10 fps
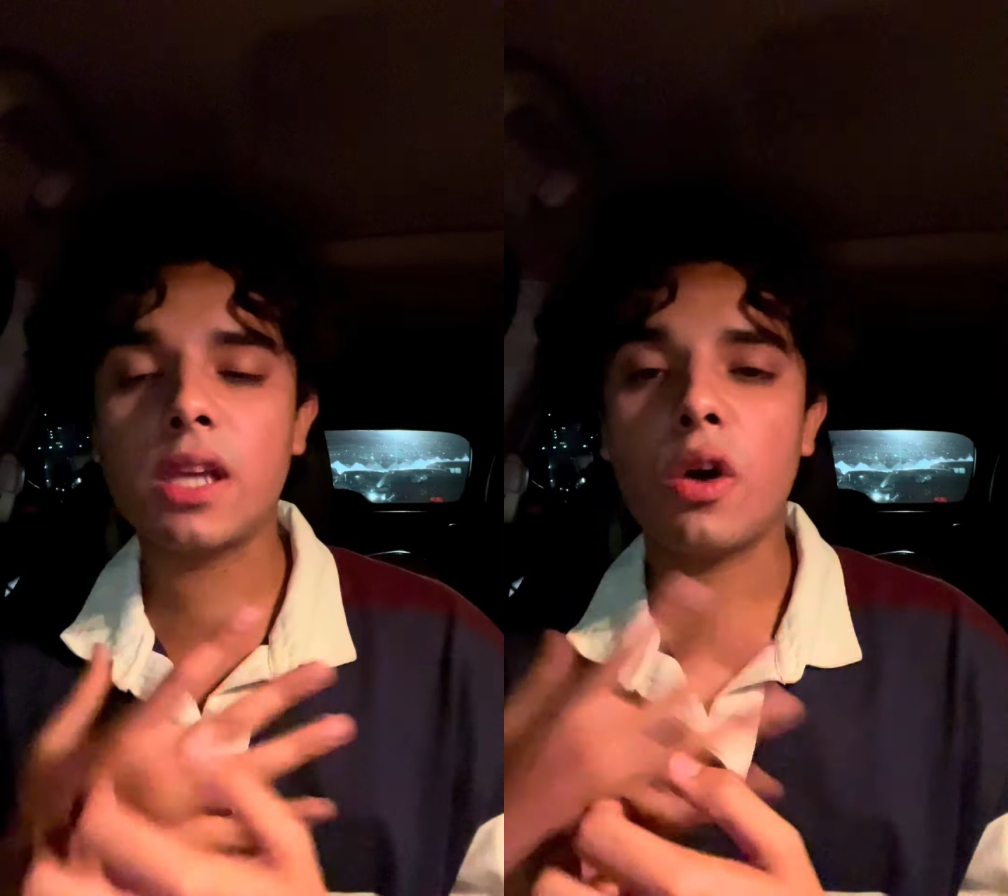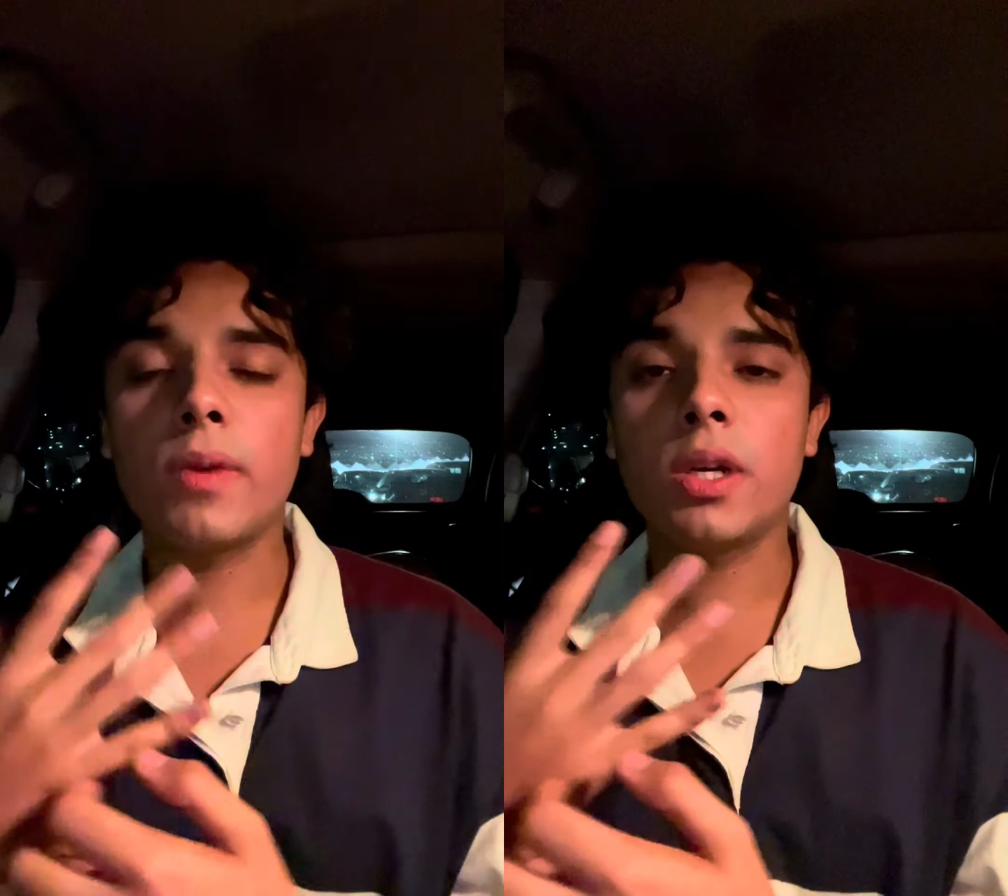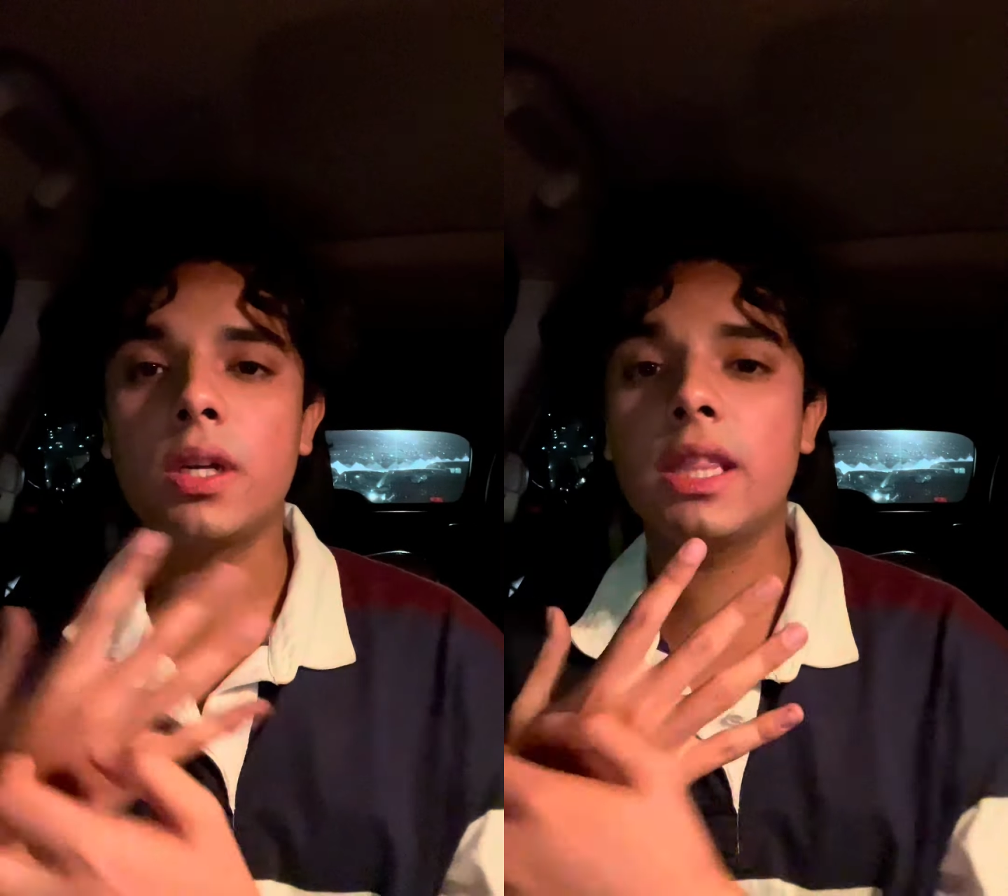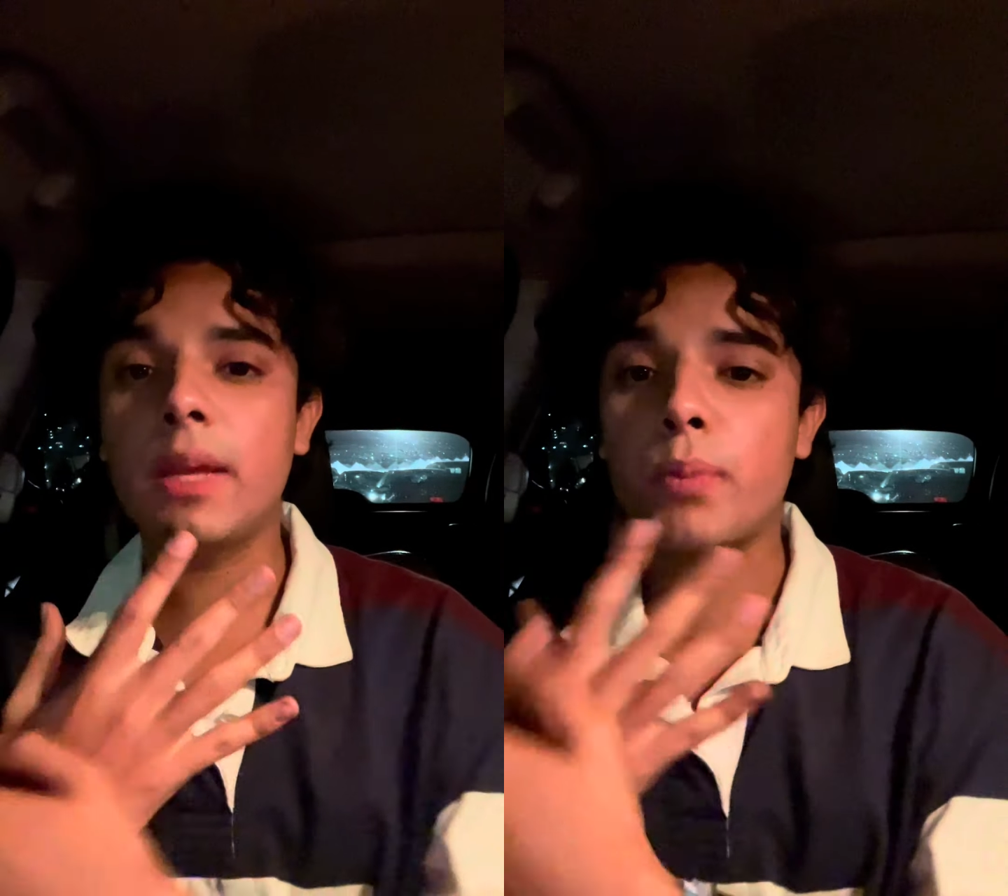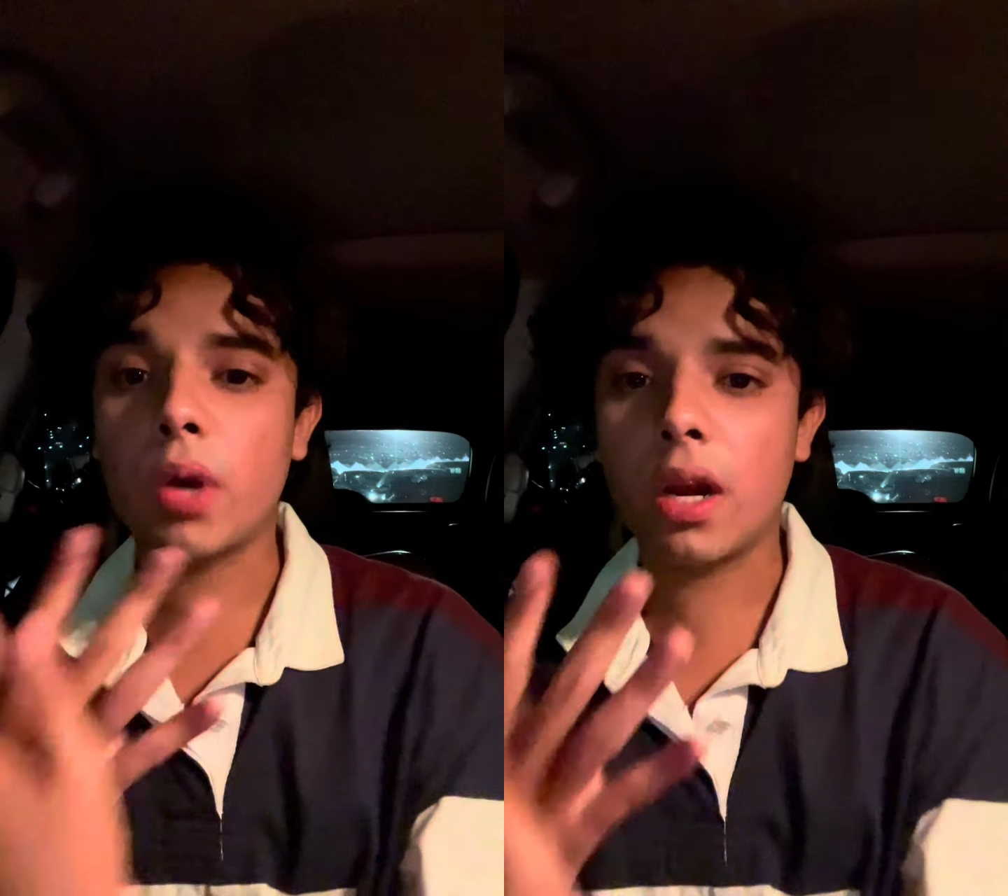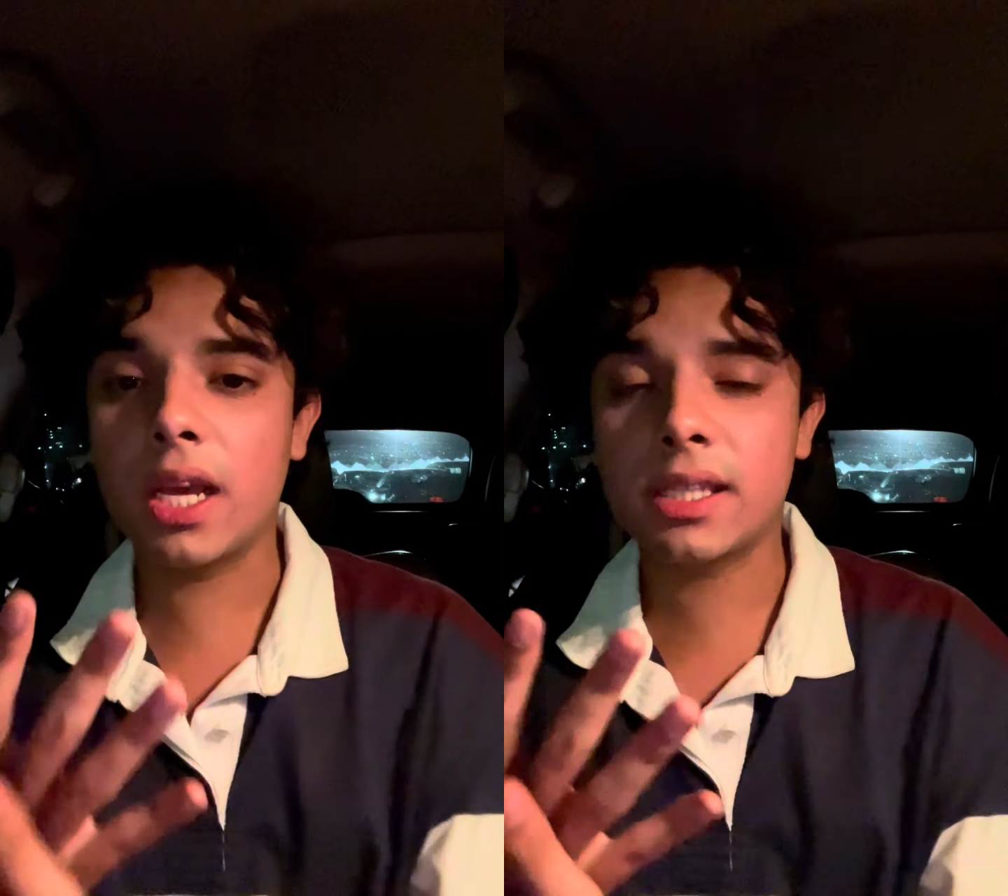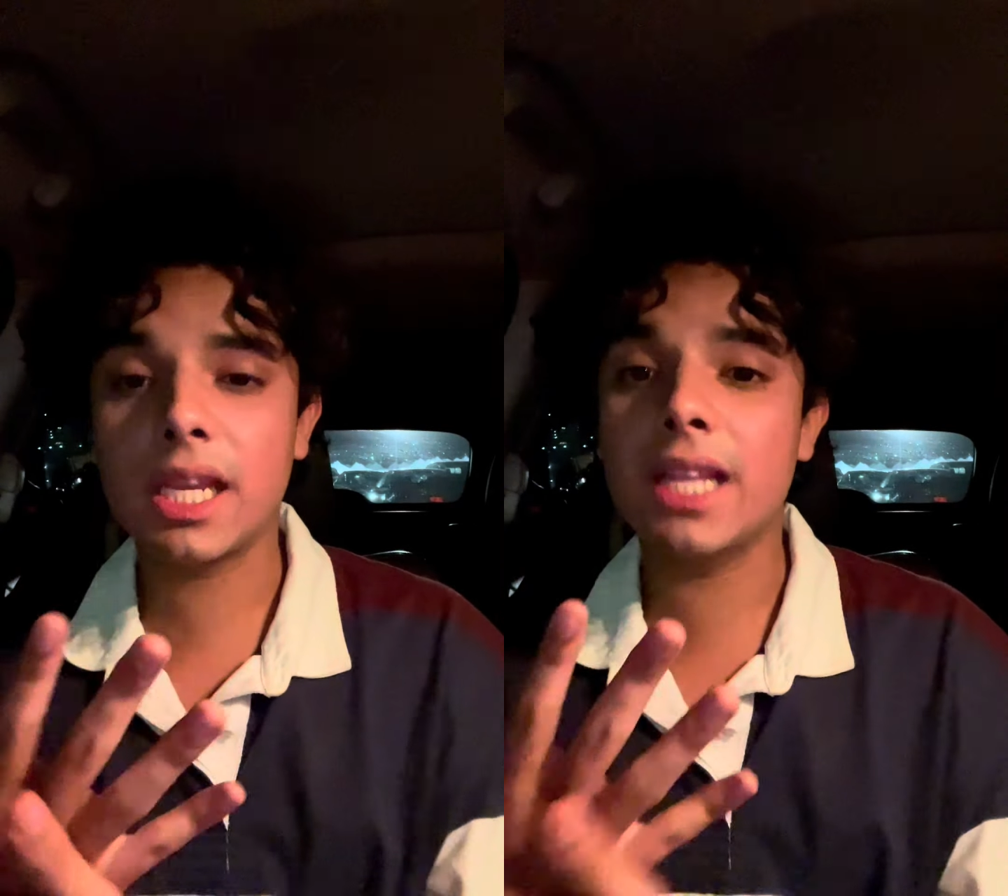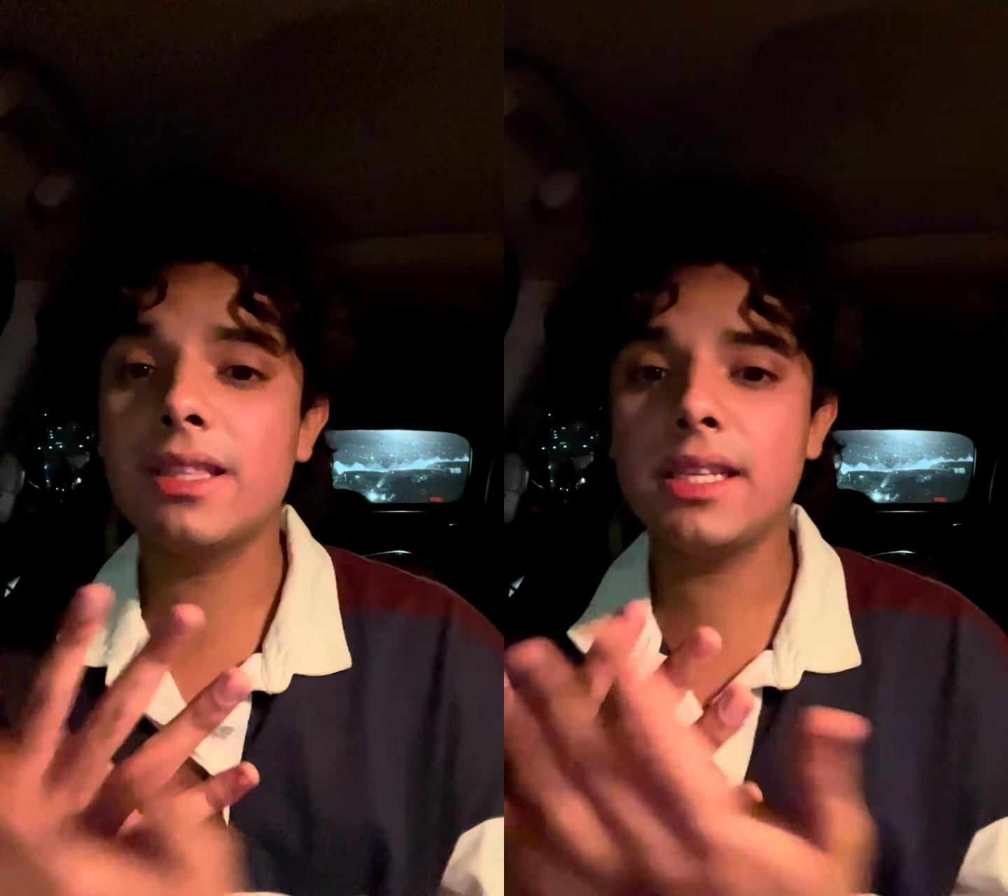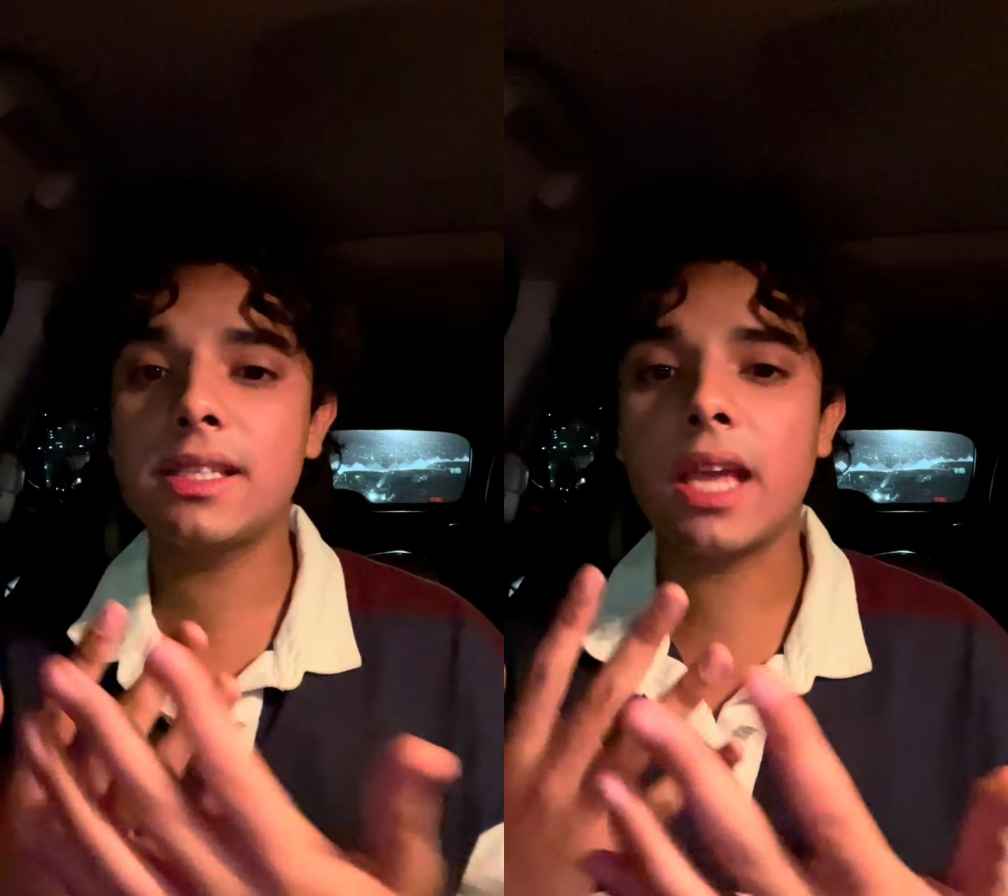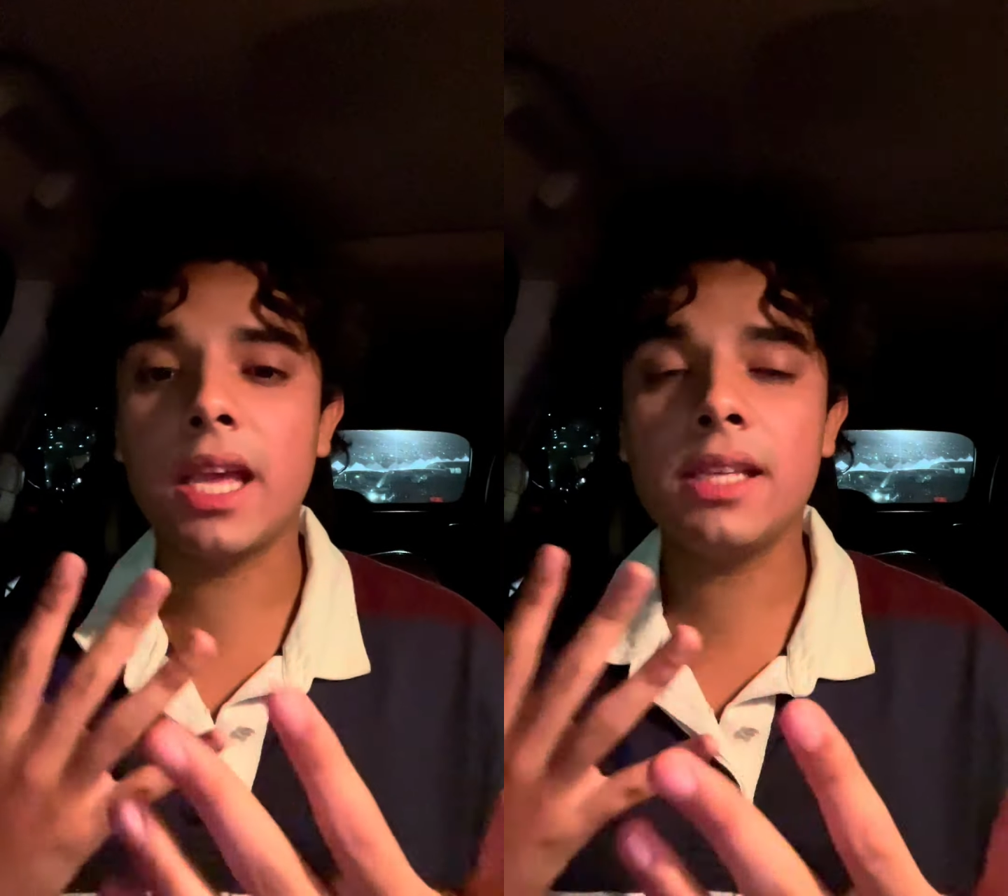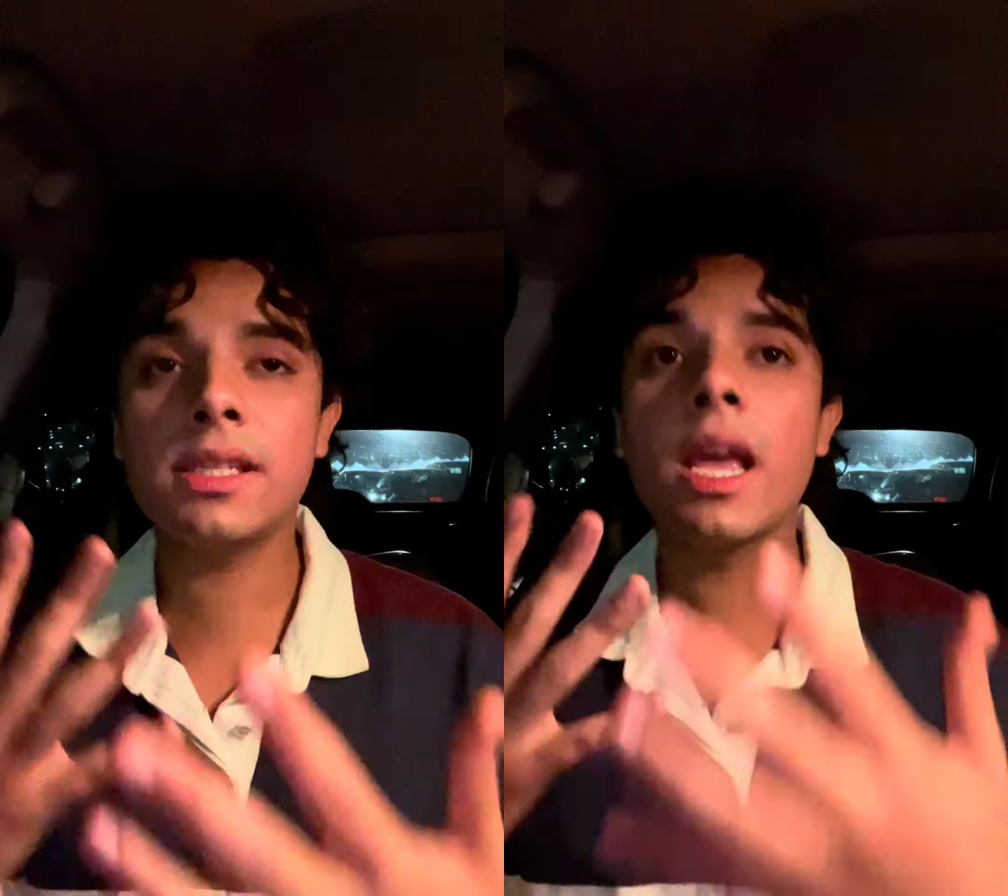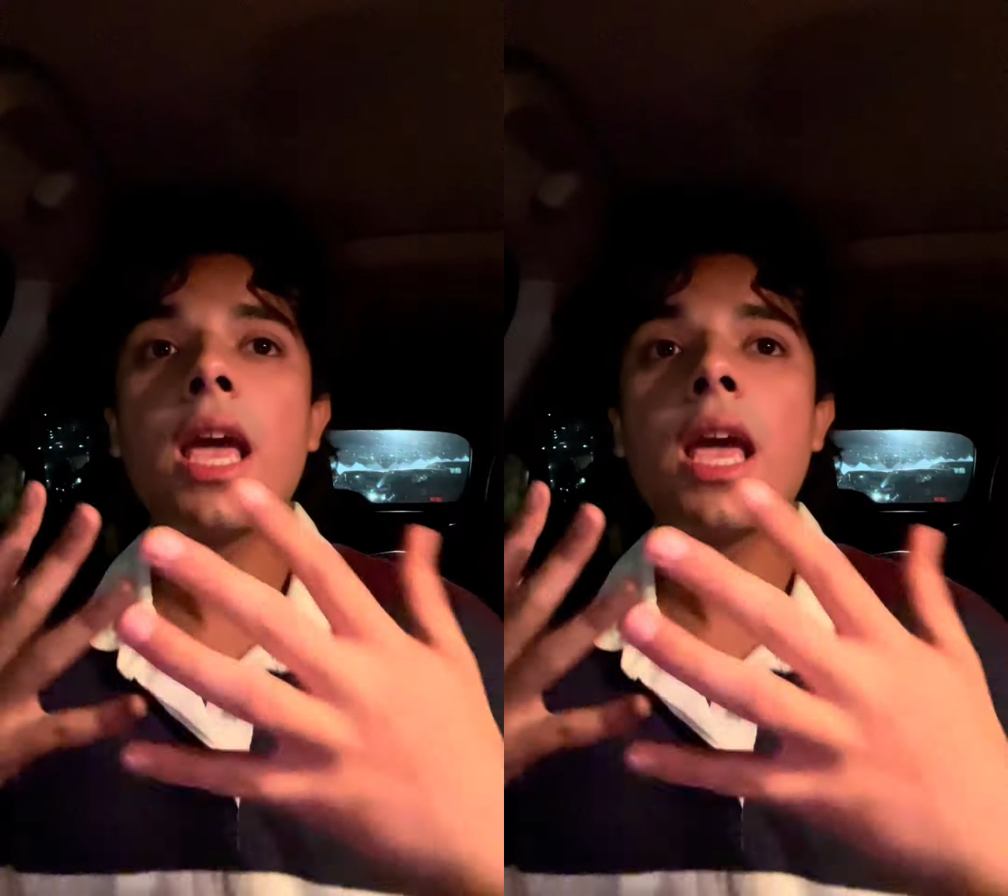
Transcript: over the products, in this case